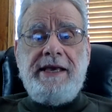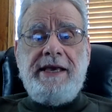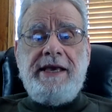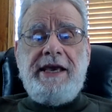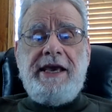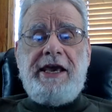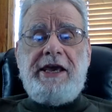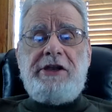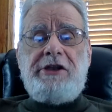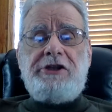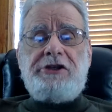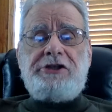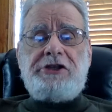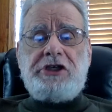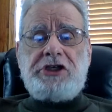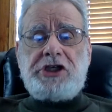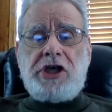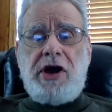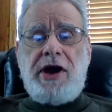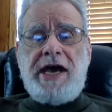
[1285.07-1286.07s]
It is
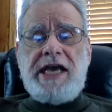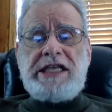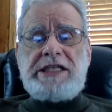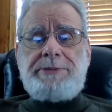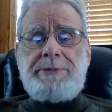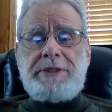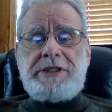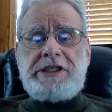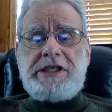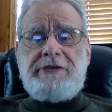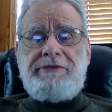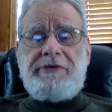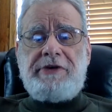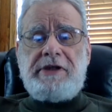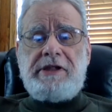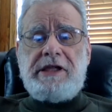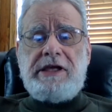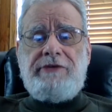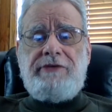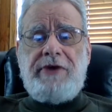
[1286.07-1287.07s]
designed
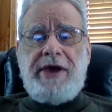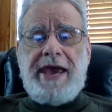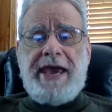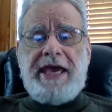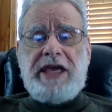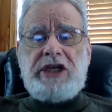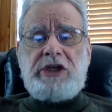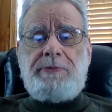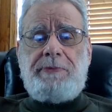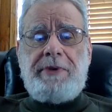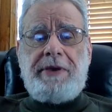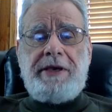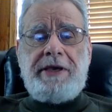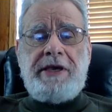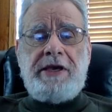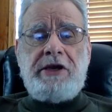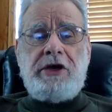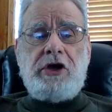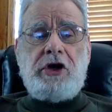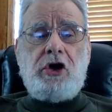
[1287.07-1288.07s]
specifically for HP
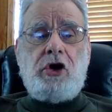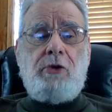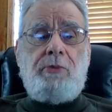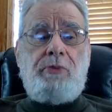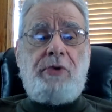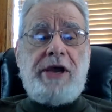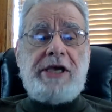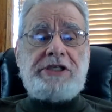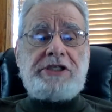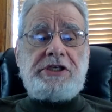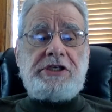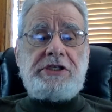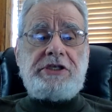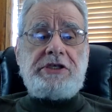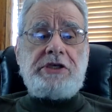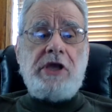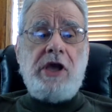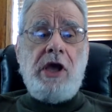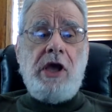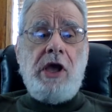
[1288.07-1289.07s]
Indigo presses,
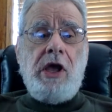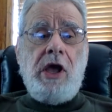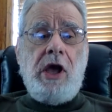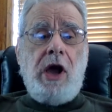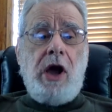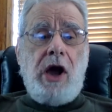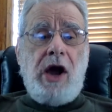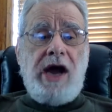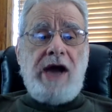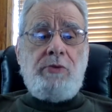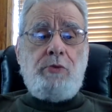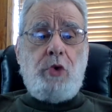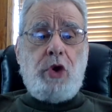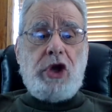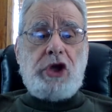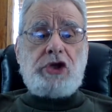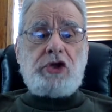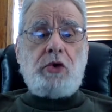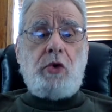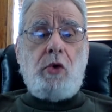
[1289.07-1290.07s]
on
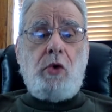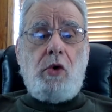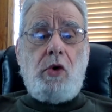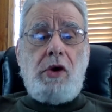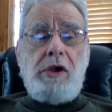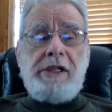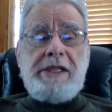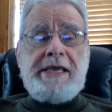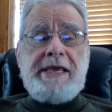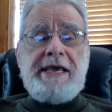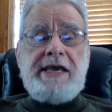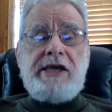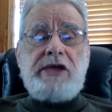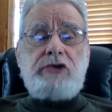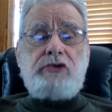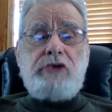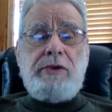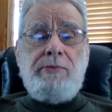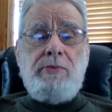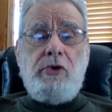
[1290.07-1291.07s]
which all ink is
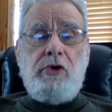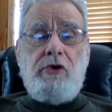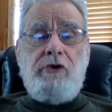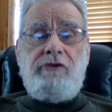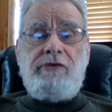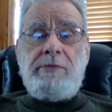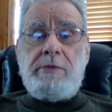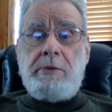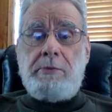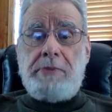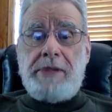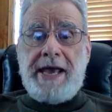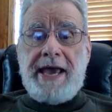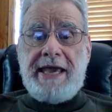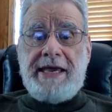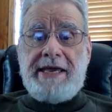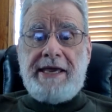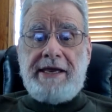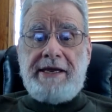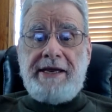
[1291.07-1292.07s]
removed from a
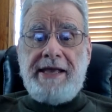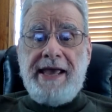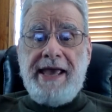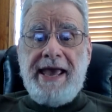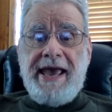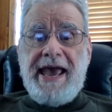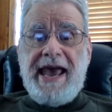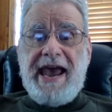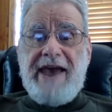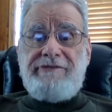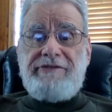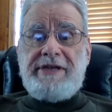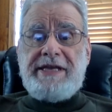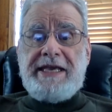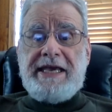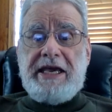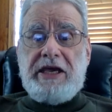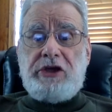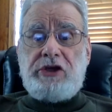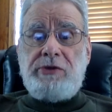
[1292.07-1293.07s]
blanket after
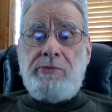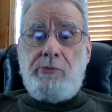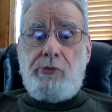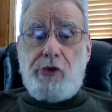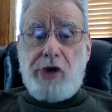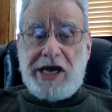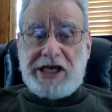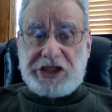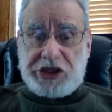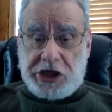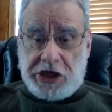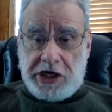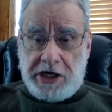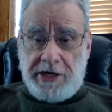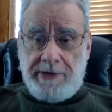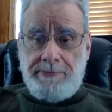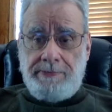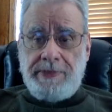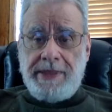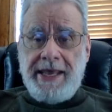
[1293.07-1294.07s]
each impression.
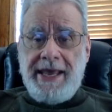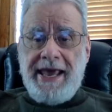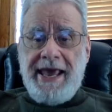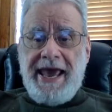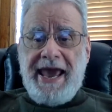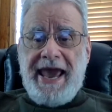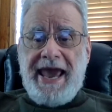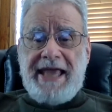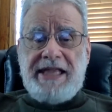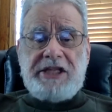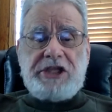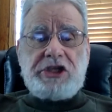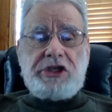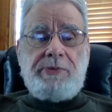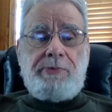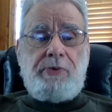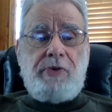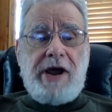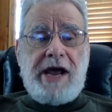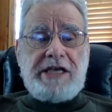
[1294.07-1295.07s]
Hence, the
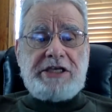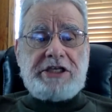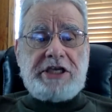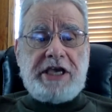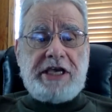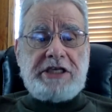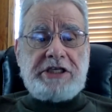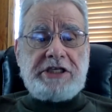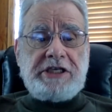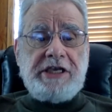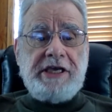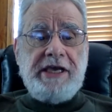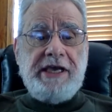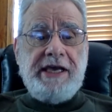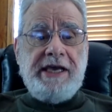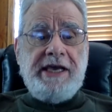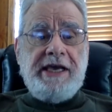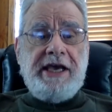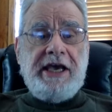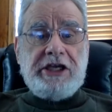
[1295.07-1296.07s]
process
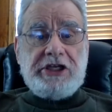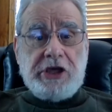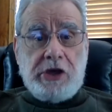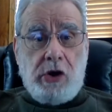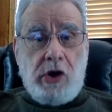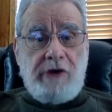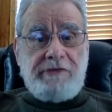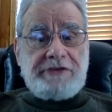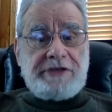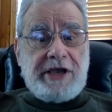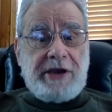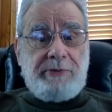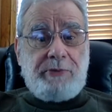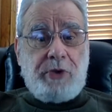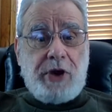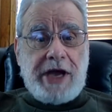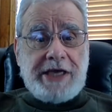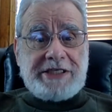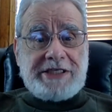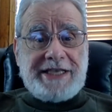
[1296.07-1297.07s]
is an offset
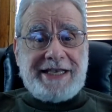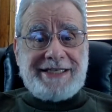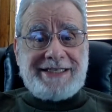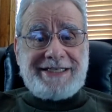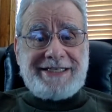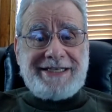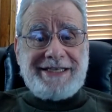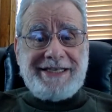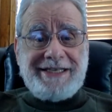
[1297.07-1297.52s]
process.